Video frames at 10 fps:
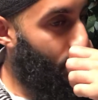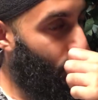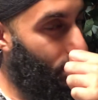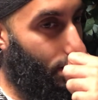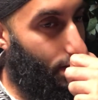
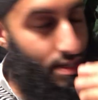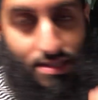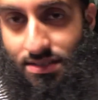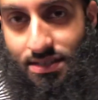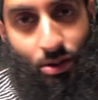Wallahi,
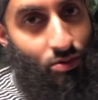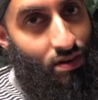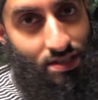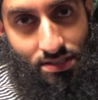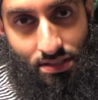this is our
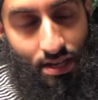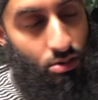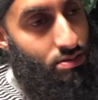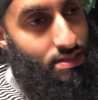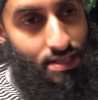religion,
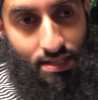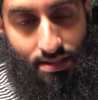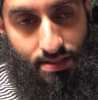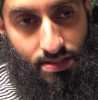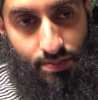our deen.